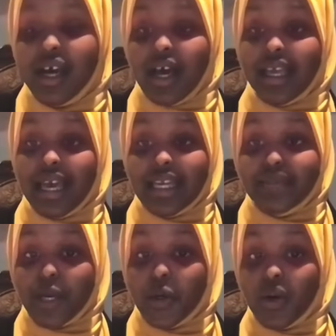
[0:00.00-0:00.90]
Again, as
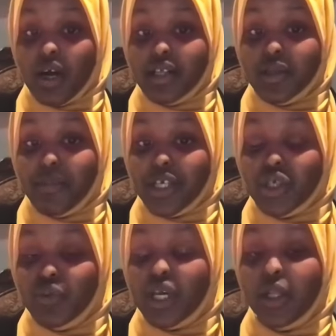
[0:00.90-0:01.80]
my co-counsel
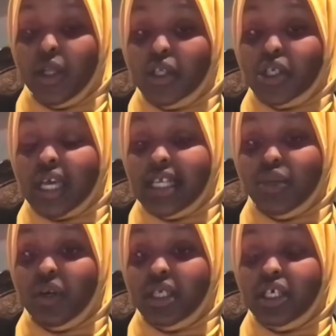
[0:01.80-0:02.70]
mentioned, we can look to cases
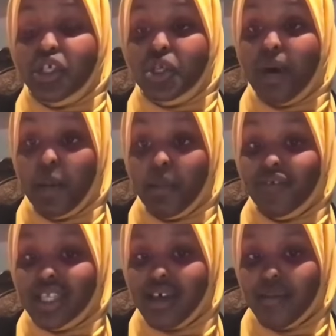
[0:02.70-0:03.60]
where such as Palmer
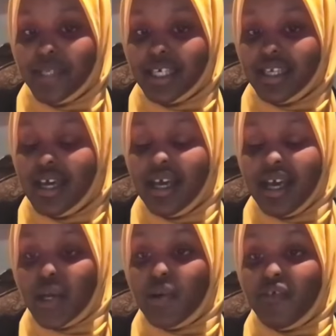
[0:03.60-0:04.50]
v. Thompson
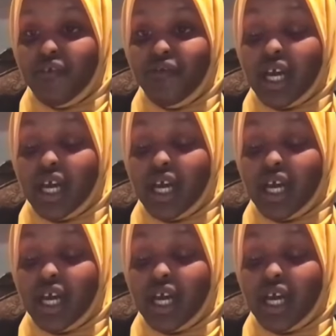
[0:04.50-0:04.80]
and Griffin v.